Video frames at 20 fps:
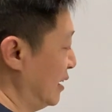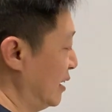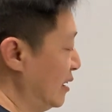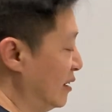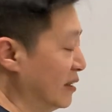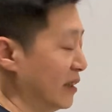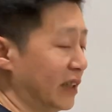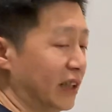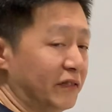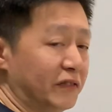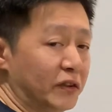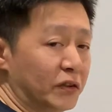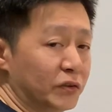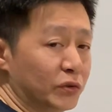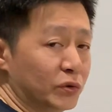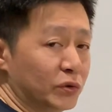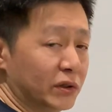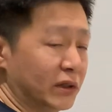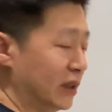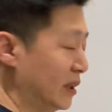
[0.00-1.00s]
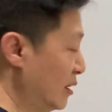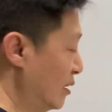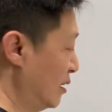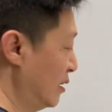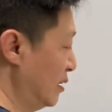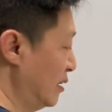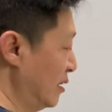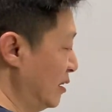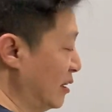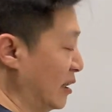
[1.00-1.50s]
indirect well to the
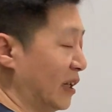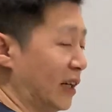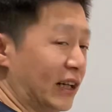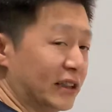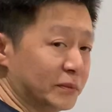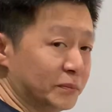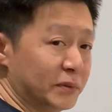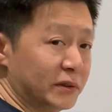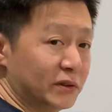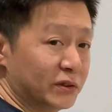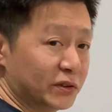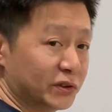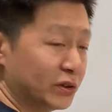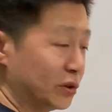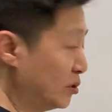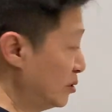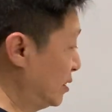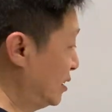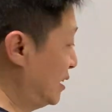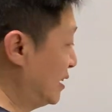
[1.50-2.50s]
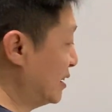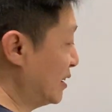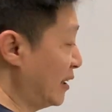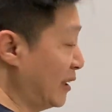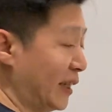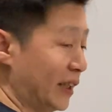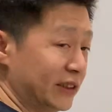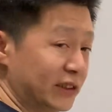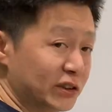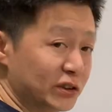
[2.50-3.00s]
husband. So this
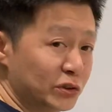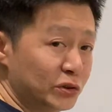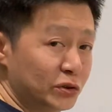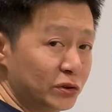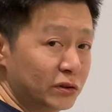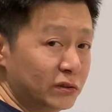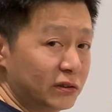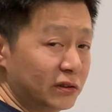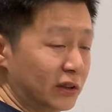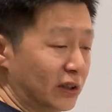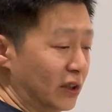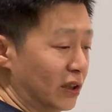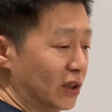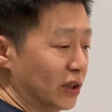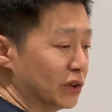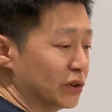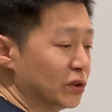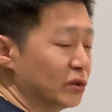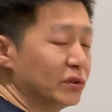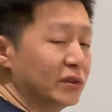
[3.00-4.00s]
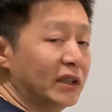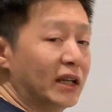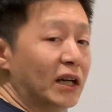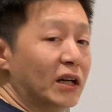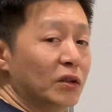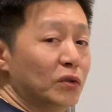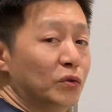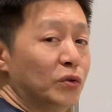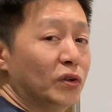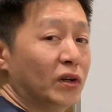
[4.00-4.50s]
clash is good. So there
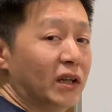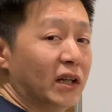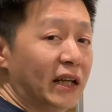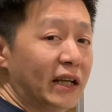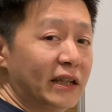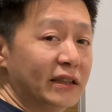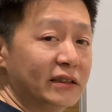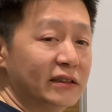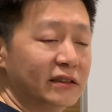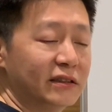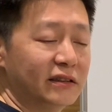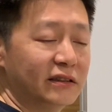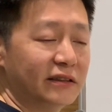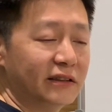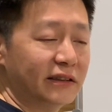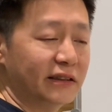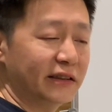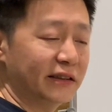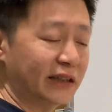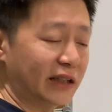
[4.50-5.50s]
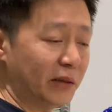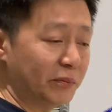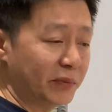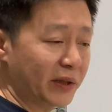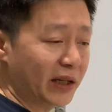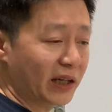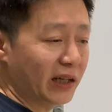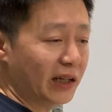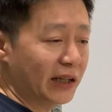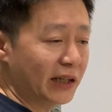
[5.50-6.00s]
are good clash, there are
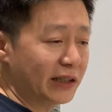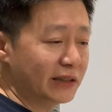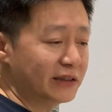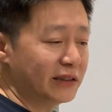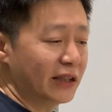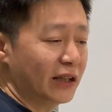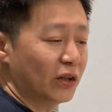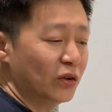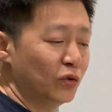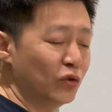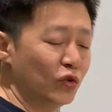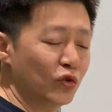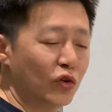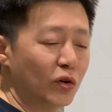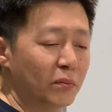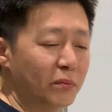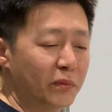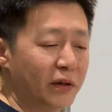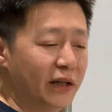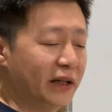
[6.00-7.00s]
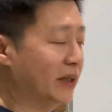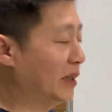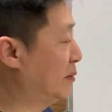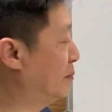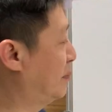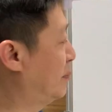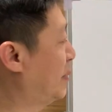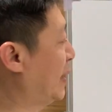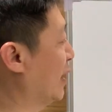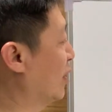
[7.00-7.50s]
bad clash, there are good combine
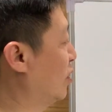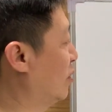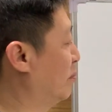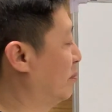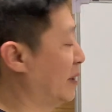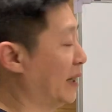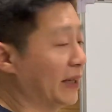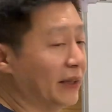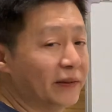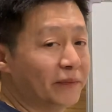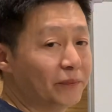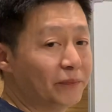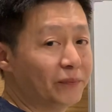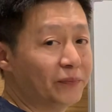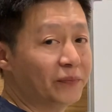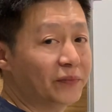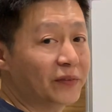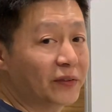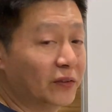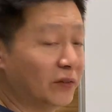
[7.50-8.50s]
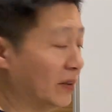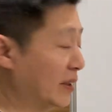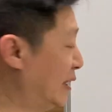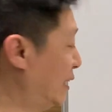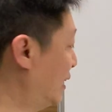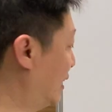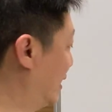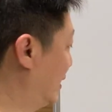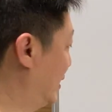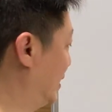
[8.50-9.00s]
and bad combine.
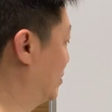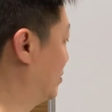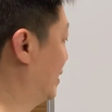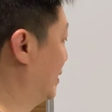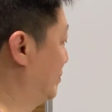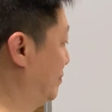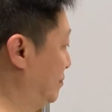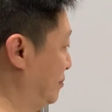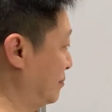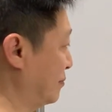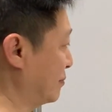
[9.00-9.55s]
Okay? This one.